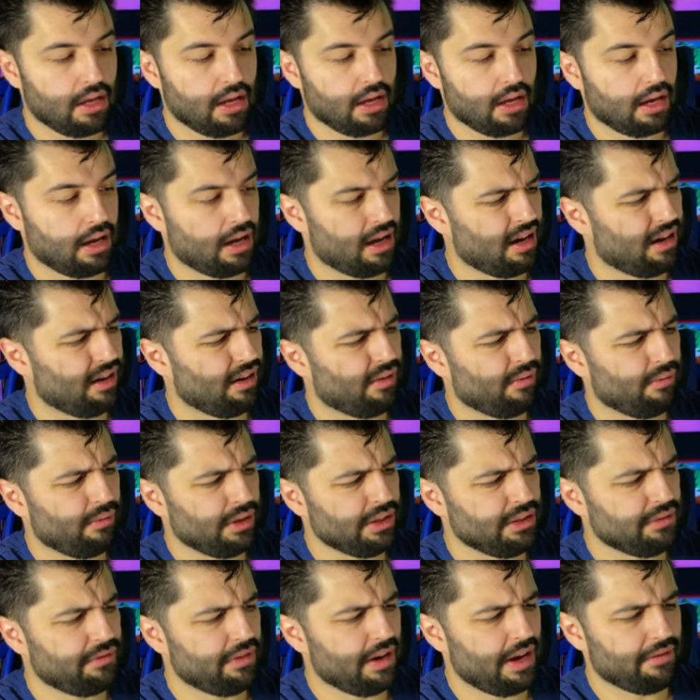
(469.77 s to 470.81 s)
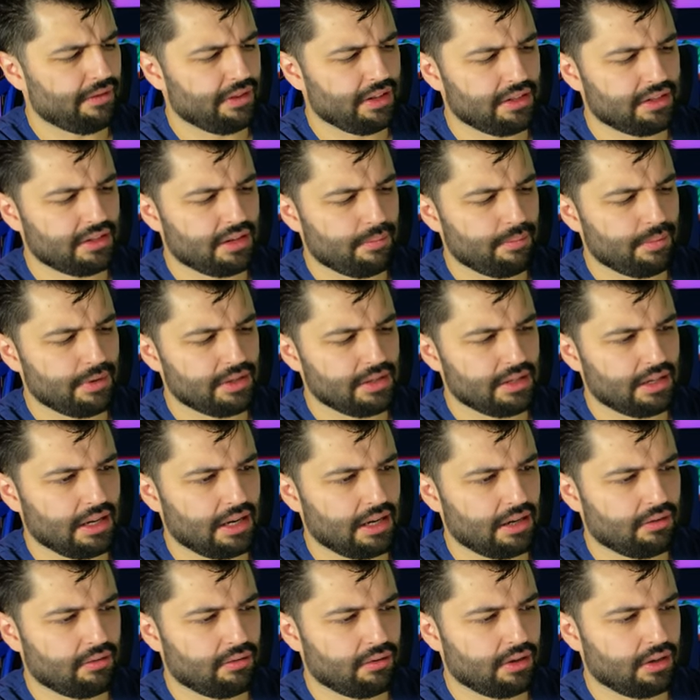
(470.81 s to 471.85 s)
Uh, which five of these companies are
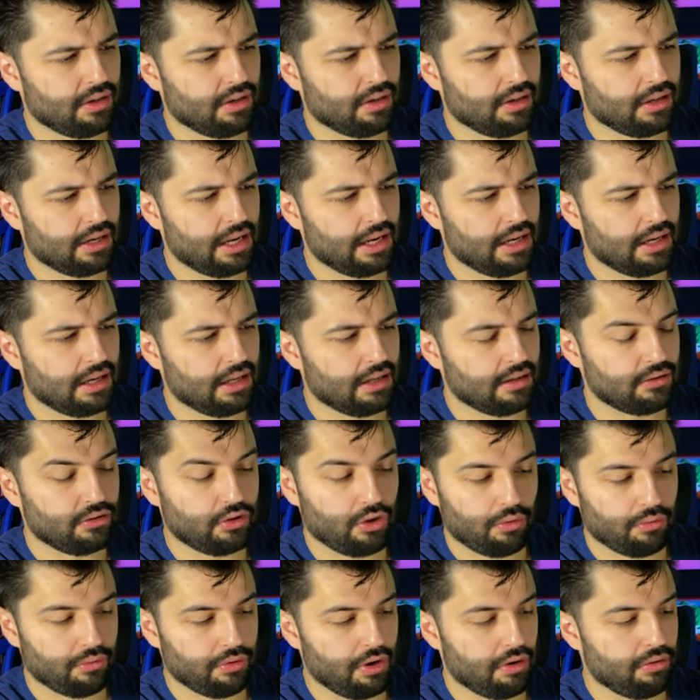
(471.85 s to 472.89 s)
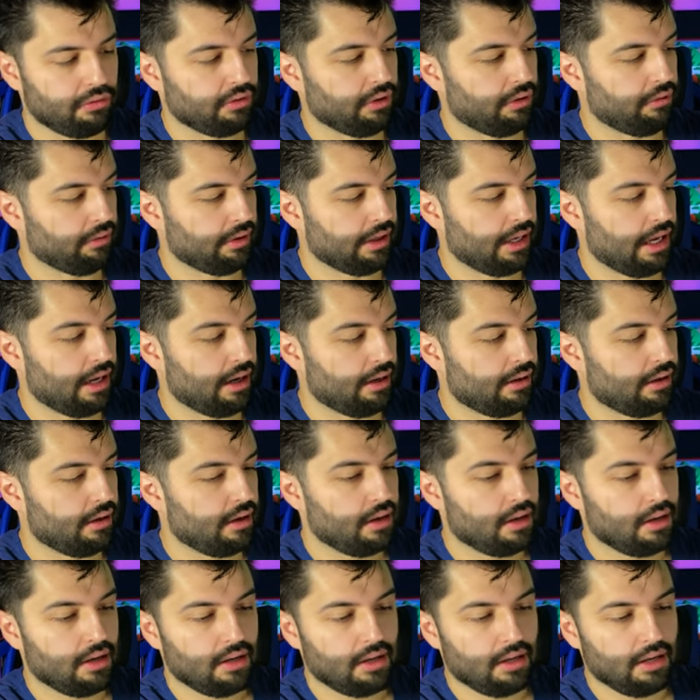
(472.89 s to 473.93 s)
headquartered in Connecticut? Don't know, don't care.
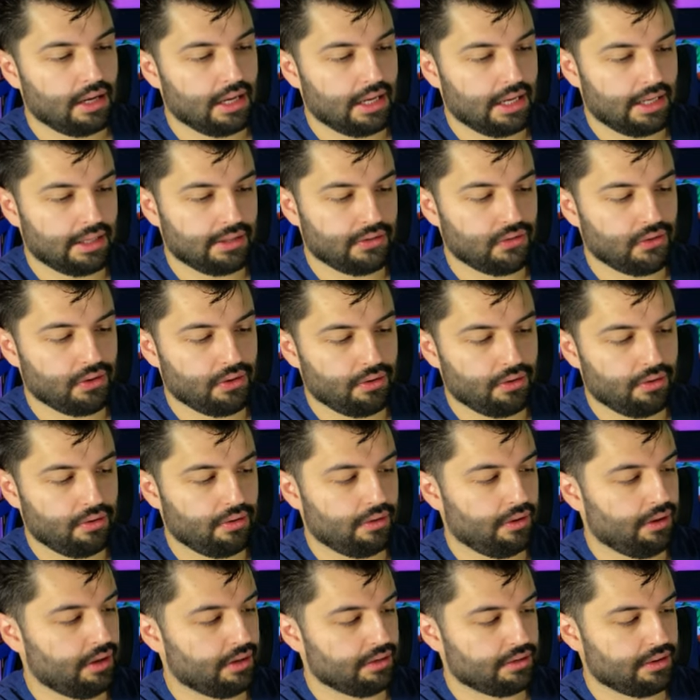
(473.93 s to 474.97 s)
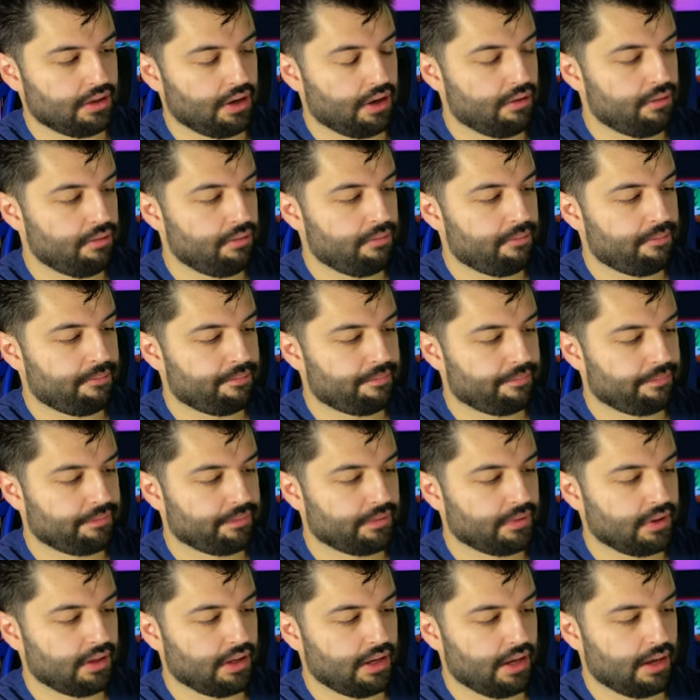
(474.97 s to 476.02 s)
Uh, so let's go.
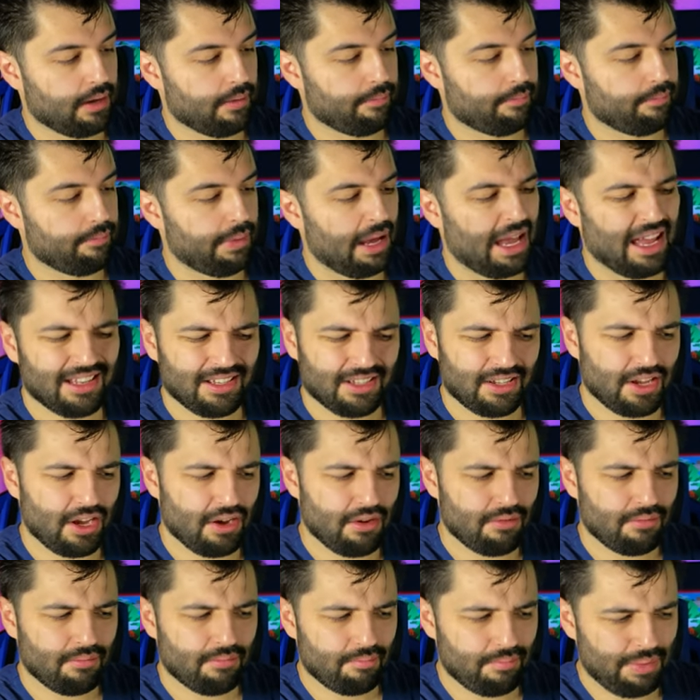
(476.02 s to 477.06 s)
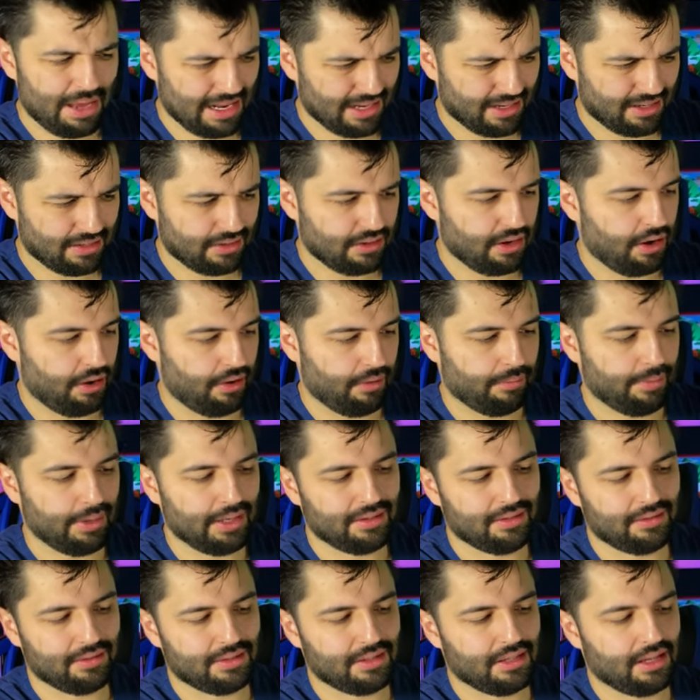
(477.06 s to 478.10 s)
Uh, Petco? Pet? No,
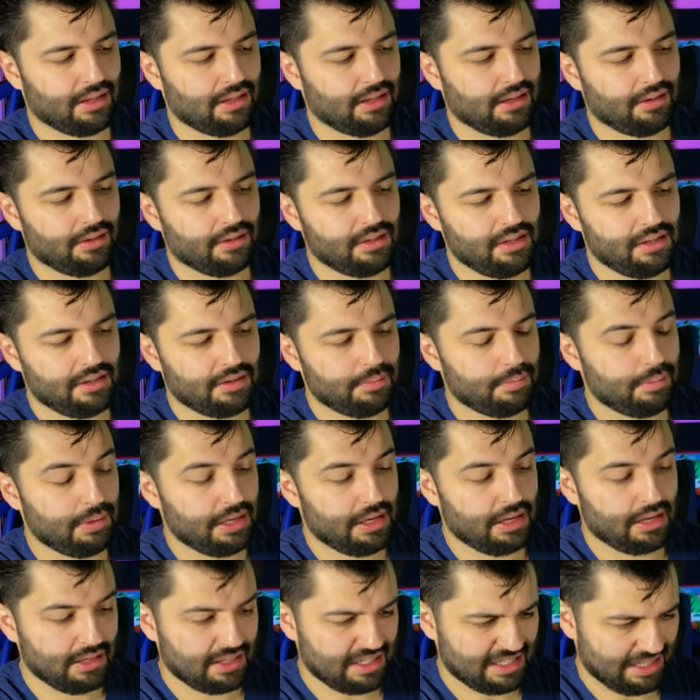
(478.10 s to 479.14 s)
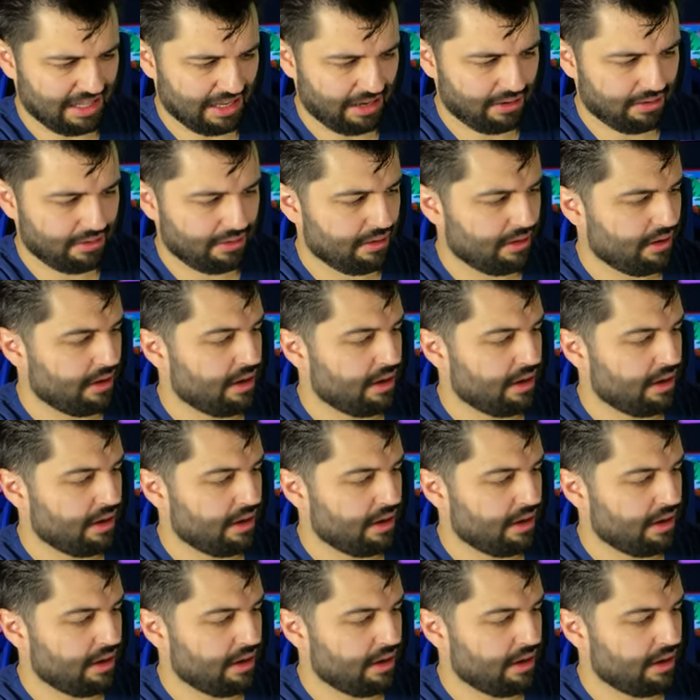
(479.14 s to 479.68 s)
Petco's not there. ESPN is there.